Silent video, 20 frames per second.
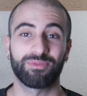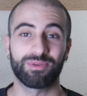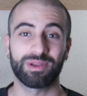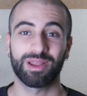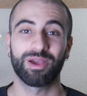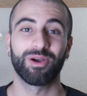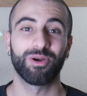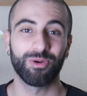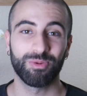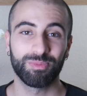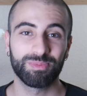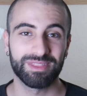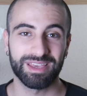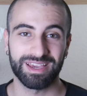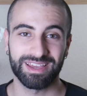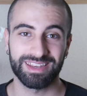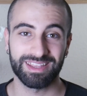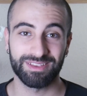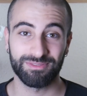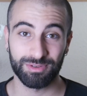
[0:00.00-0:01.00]
really hope
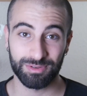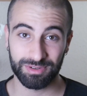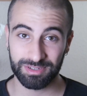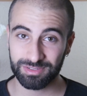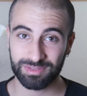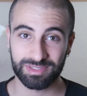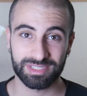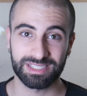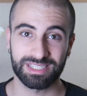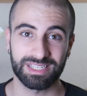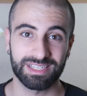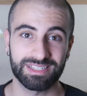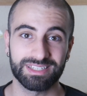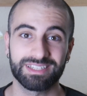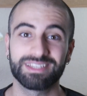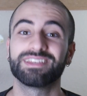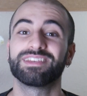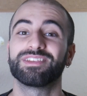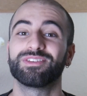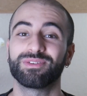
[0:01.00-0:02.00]
that if you're interested,
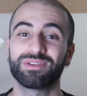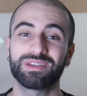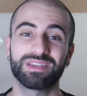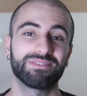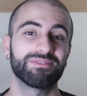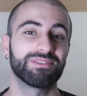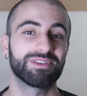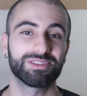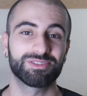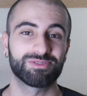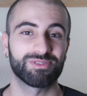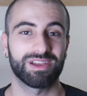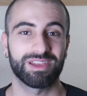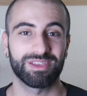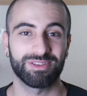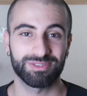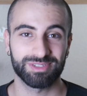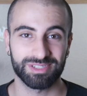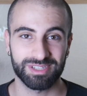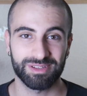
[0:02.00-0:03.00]
you give it a try
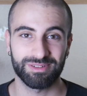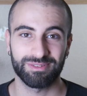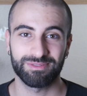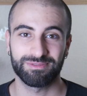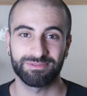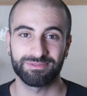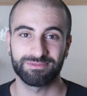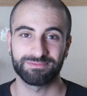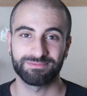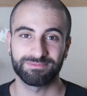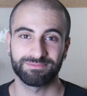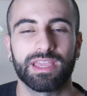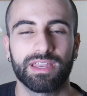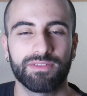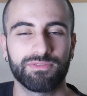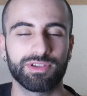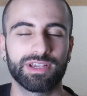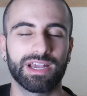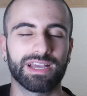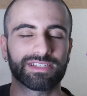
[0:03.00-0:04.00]
yourself. And
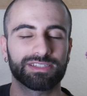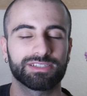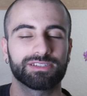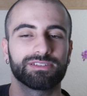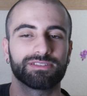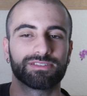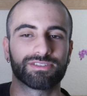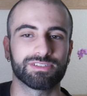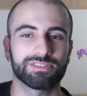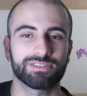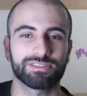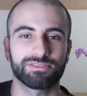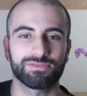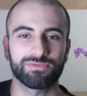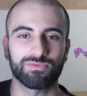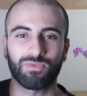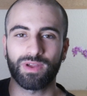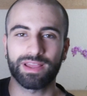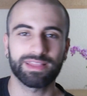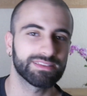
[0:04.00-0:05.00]
if you guys could just
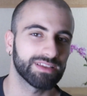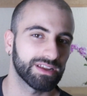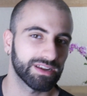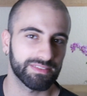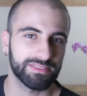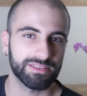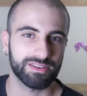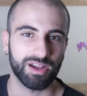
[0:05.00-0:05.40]
write down in the